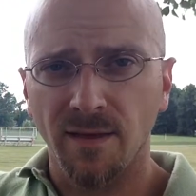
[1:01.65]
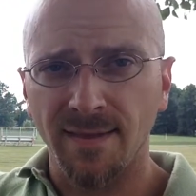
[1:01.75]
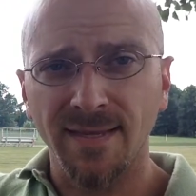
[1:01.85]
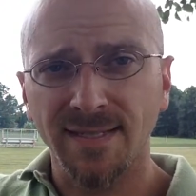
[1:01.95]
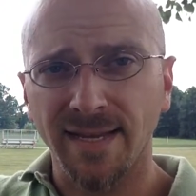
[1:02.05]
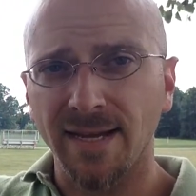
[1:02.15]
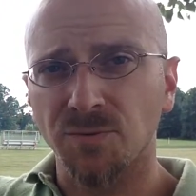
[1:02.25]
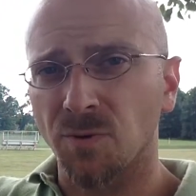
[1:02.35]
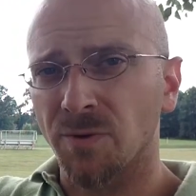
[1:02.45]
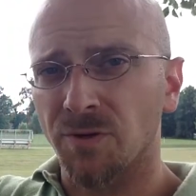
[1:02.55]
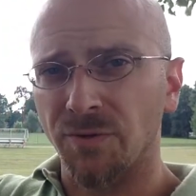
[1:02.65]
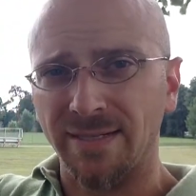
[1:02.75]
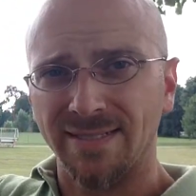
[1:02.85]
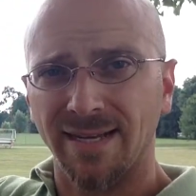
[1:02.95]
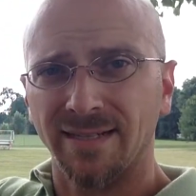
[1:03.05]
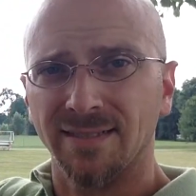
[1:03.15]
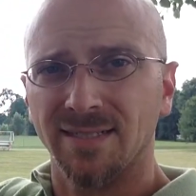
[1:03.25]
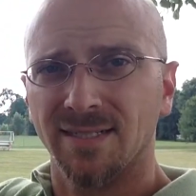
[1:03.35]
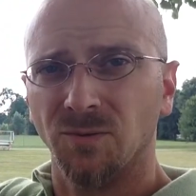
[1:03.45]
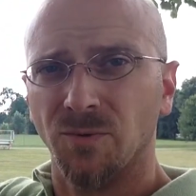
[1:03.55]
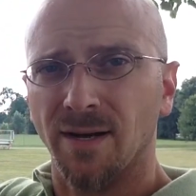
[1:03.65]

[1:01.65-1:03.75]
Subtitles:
In this case, what we're doing is taking distilled